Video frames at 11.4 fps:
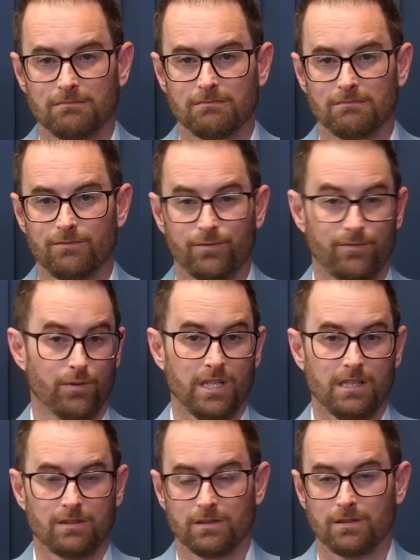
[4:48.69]

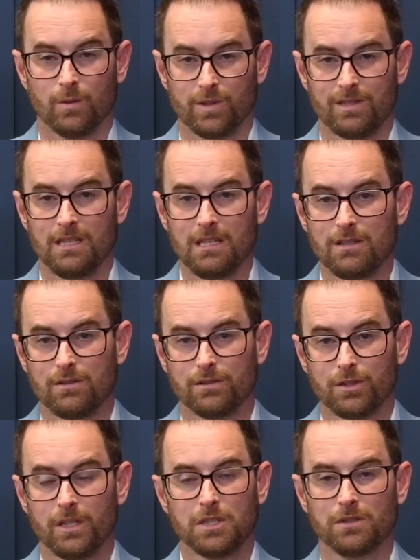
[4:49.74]
freeze or seize your
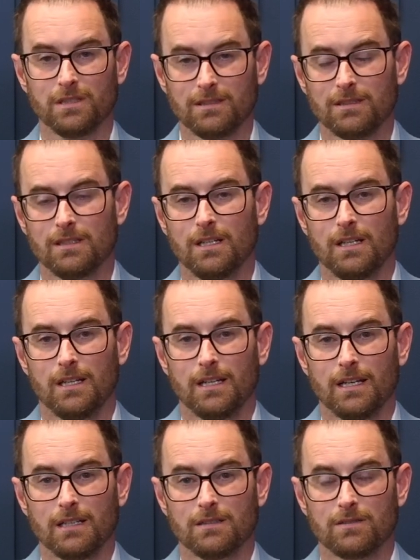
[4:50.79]
treasuries.
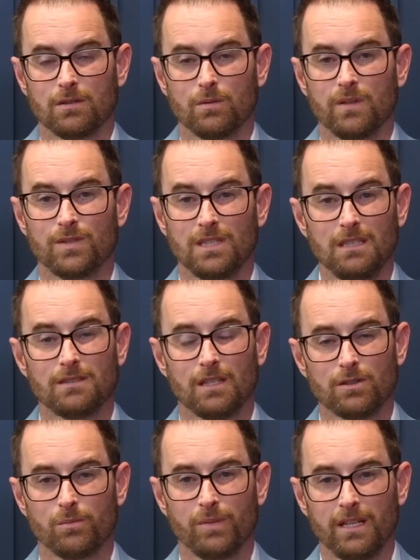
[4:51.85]
And so we've seen
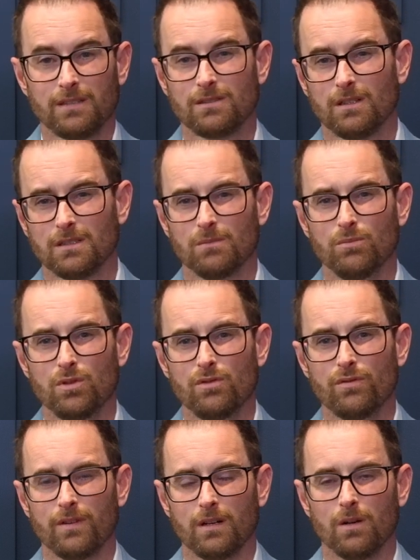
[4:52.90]
central banks start to
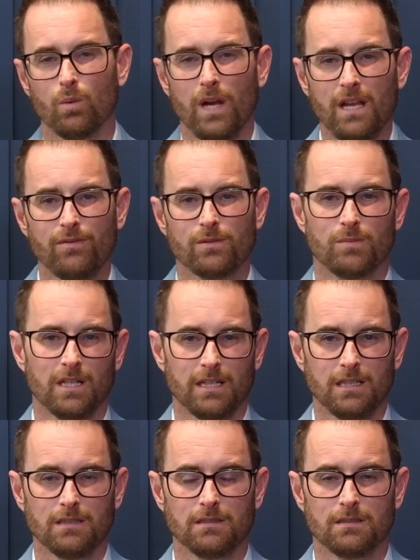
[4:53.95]
move away from
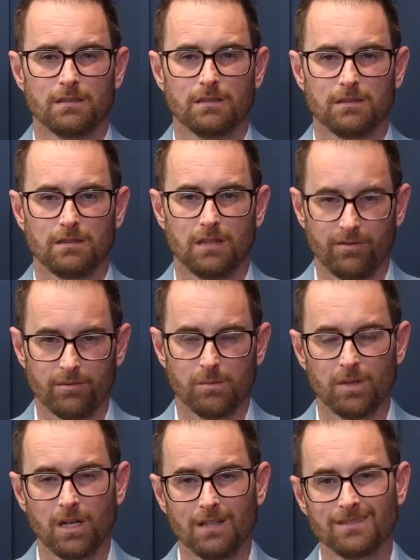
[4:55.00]
buying government
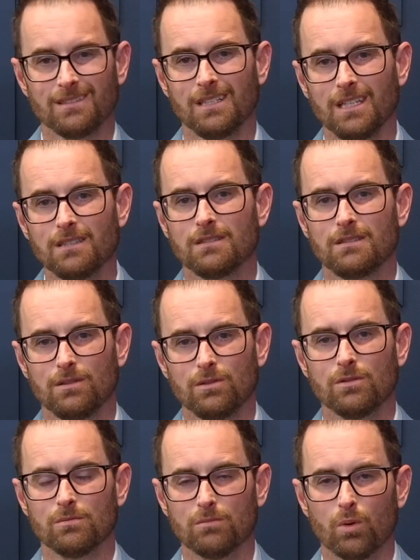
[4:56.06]
bonds and
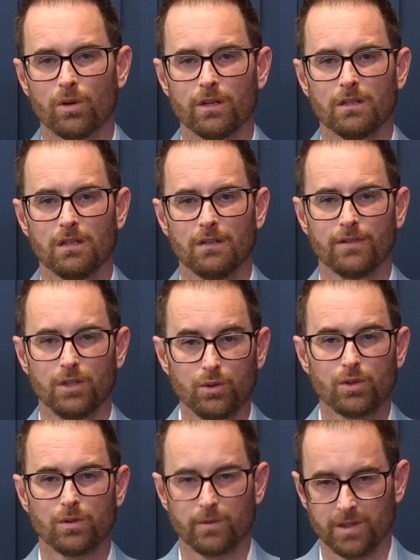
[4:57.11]
into more of a
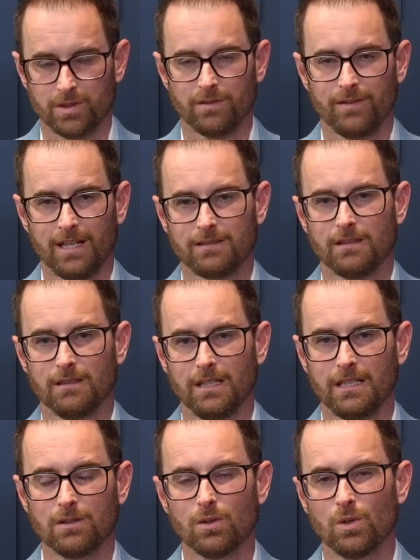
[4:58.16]
neutral reserve asset
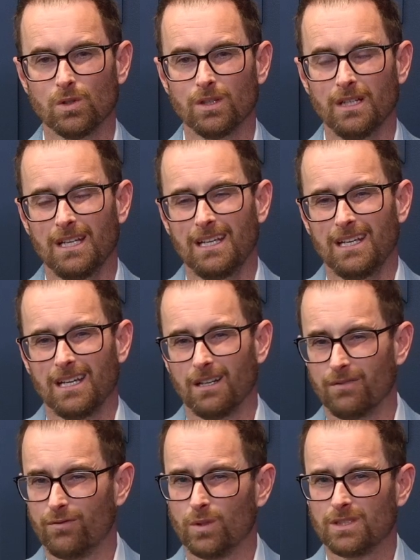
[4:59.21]
like gold. And
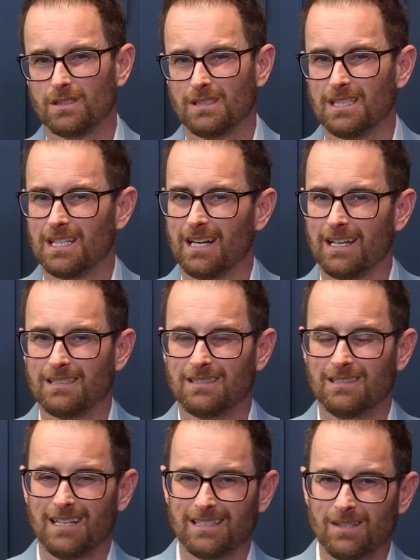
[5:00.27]
unfortunately,
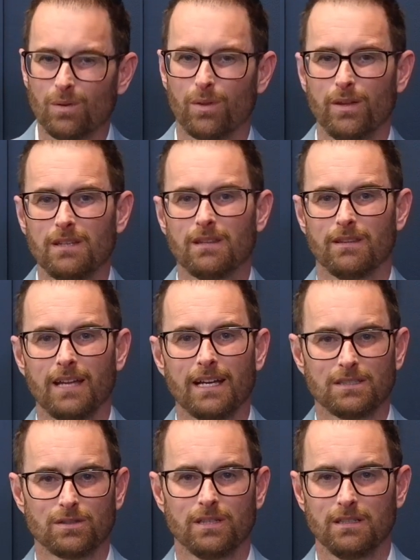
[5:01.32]
I don't think
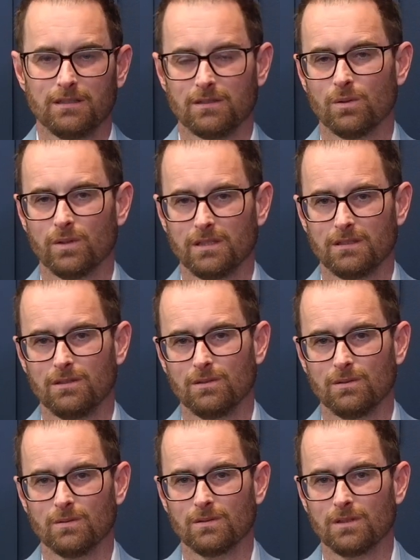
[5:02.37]
that trend is going
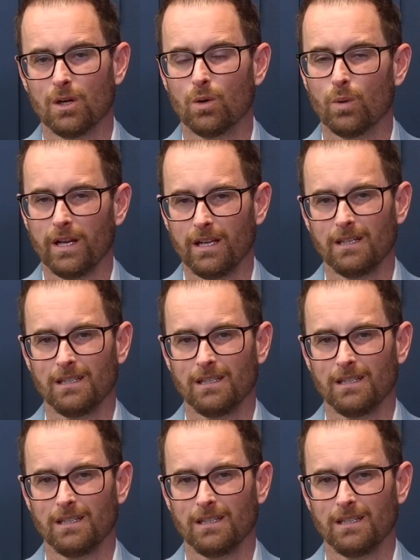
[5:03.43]
to go away